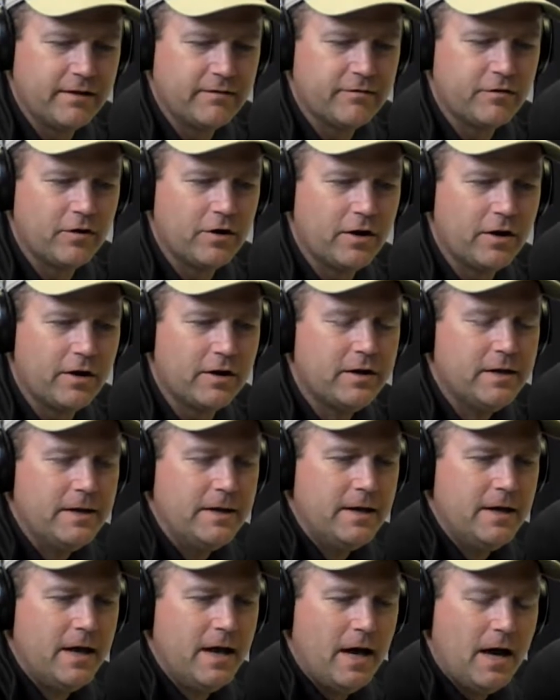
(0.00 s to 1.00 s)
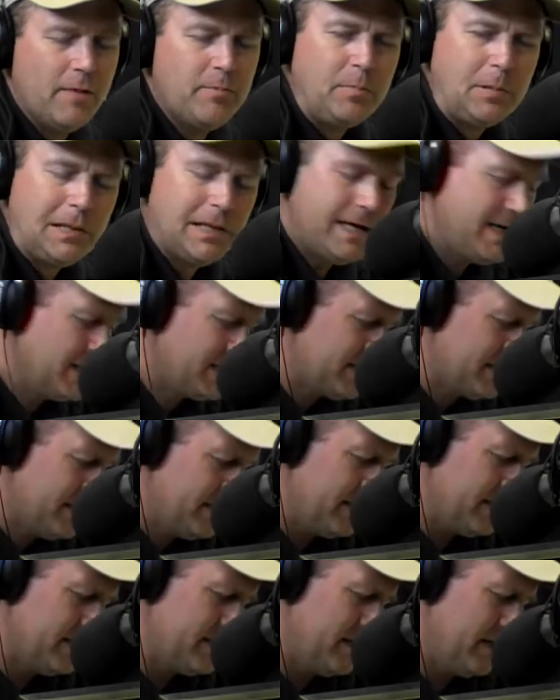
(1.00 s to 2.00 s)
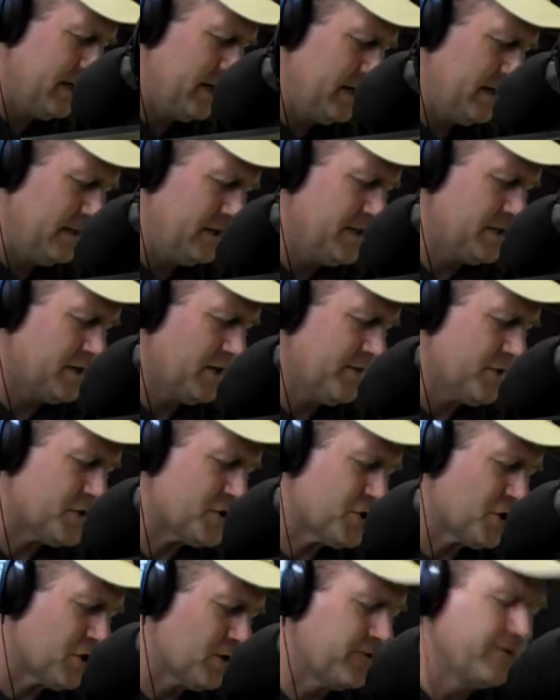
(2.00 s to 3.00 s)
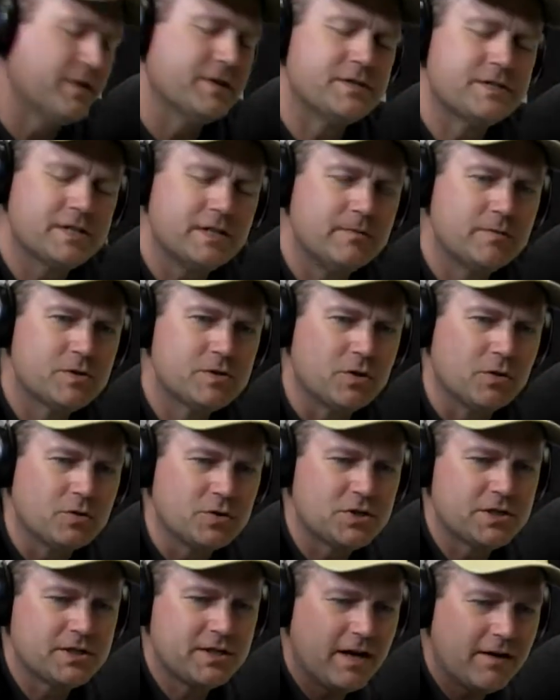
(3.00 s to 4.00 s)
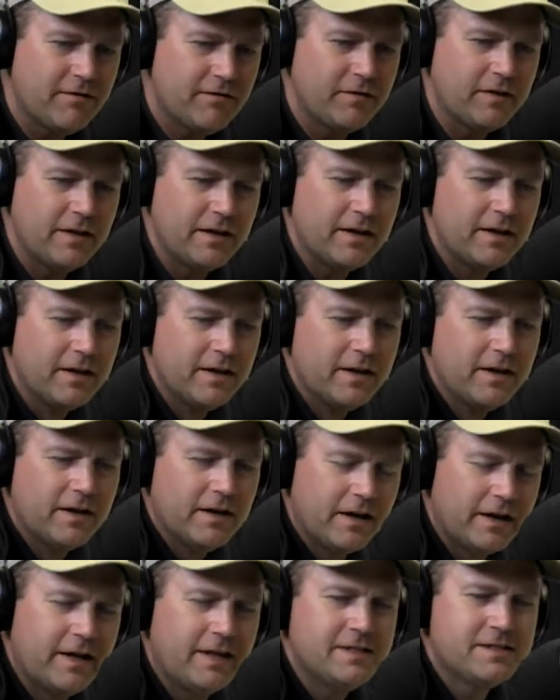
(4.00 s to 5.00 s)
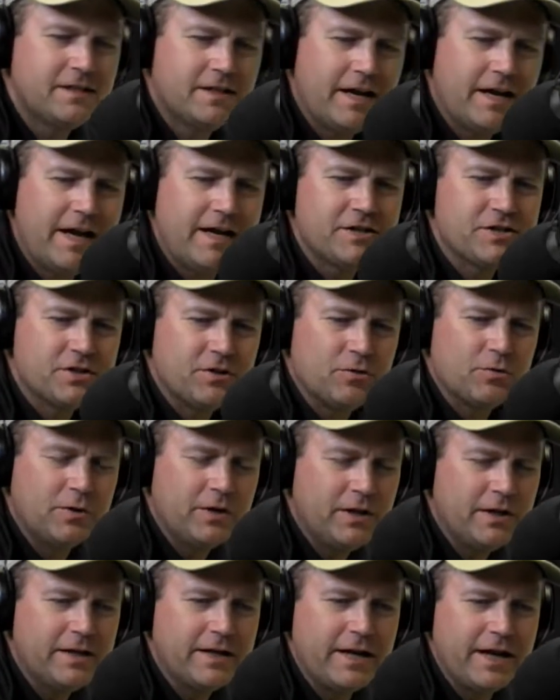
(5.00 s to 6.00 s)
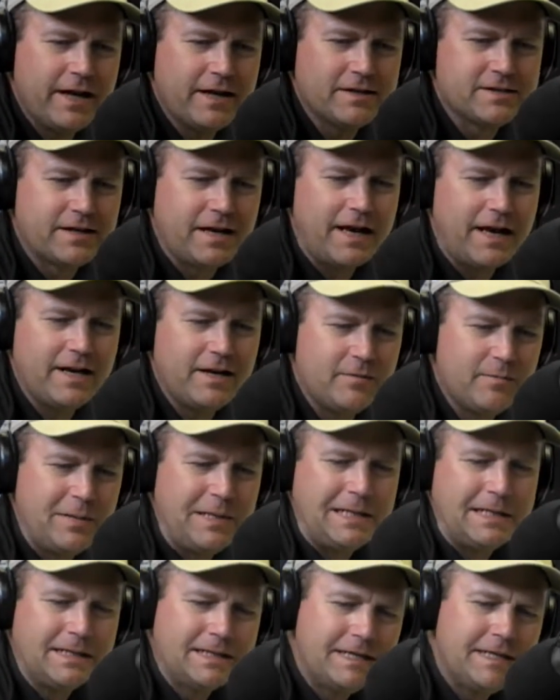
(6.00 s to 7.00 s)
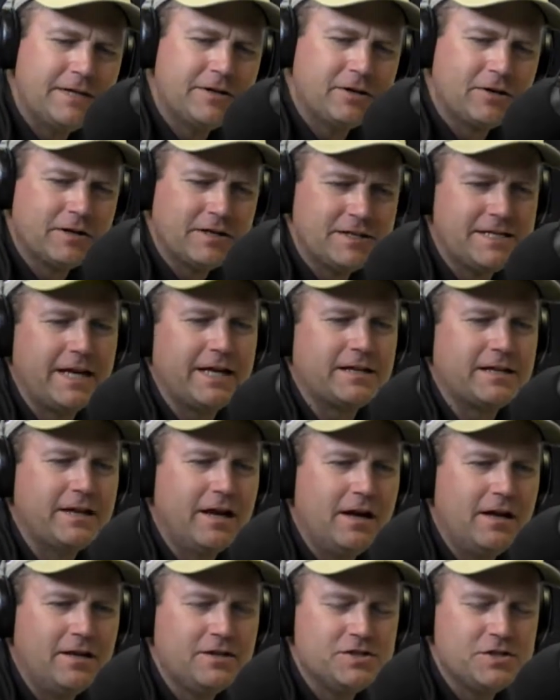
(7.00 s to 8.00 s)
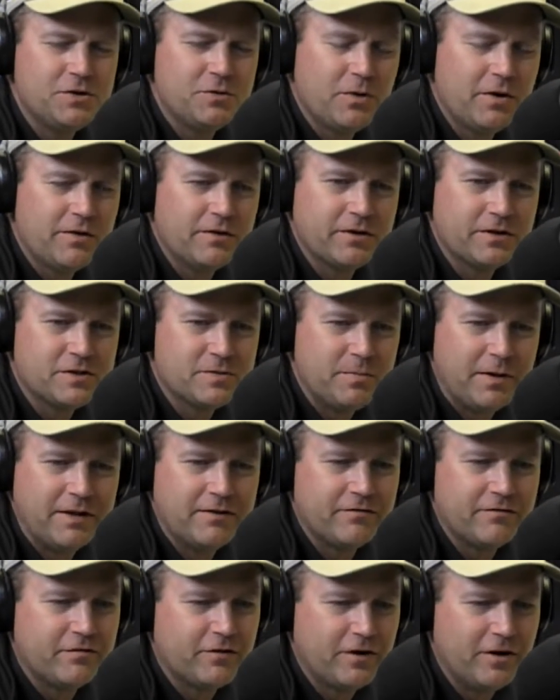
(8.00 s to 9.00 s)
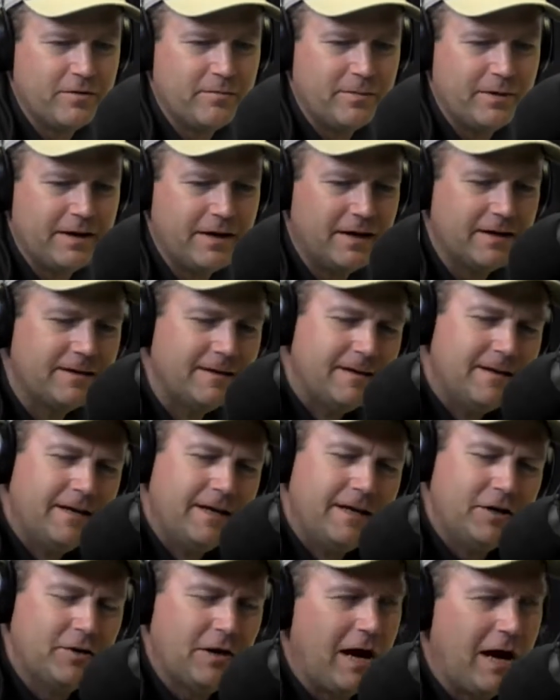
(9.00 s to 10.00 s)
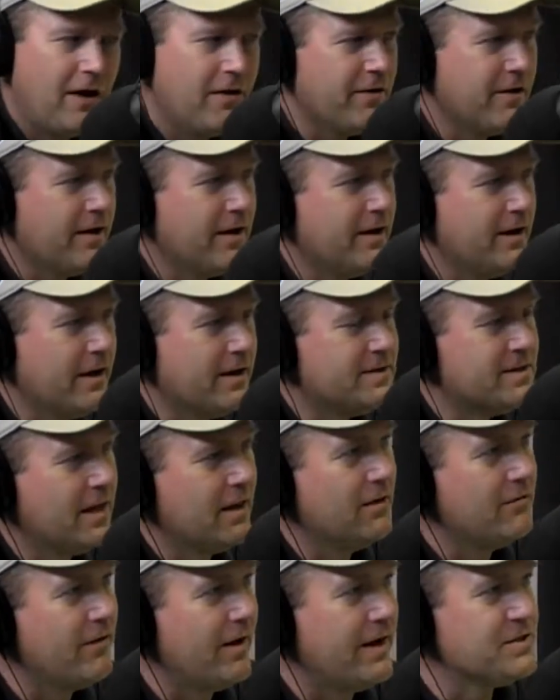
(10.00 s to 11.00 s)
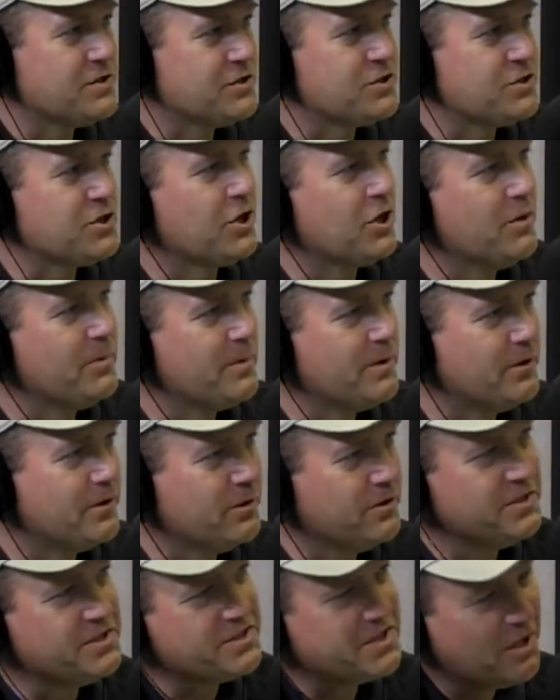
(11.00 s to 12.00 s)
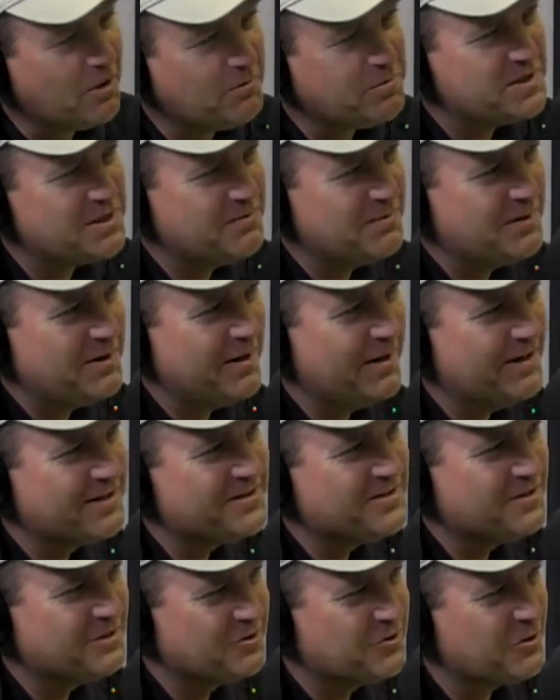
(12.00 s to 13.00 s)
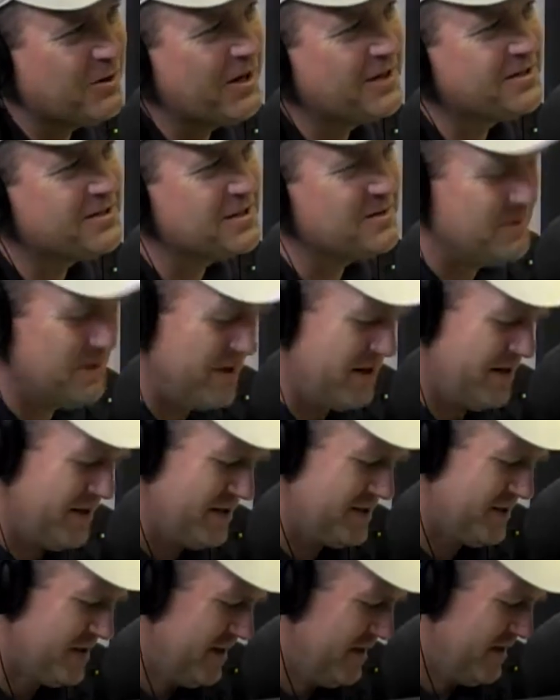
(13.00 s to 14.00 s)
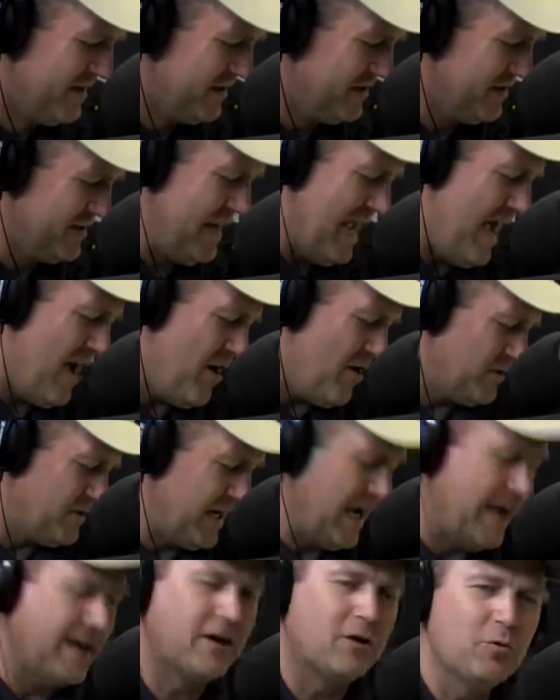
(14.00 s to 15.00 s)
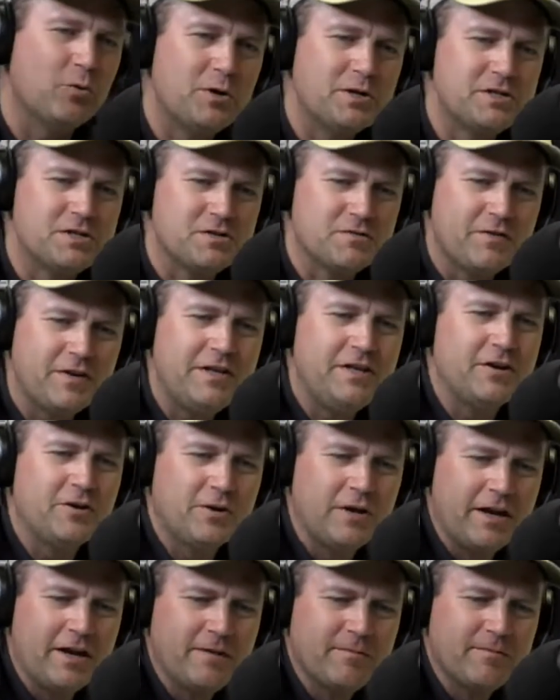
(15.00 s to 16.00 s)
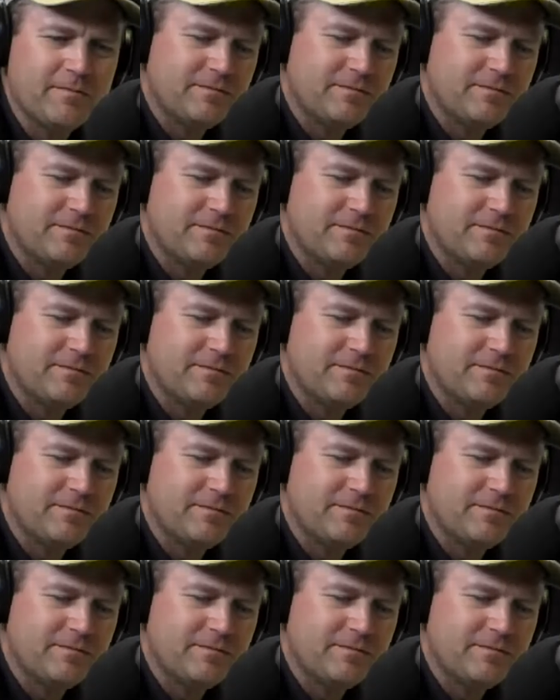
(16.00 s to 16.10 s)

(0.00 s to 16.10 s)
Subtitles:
for a place that, at least on the surface, seems so stuffy, Augusta National really has kind of been a leader in technology, whether it's been from how they televise a tournament or at least help CBS or direct CBS to now Tiger Woods' video game.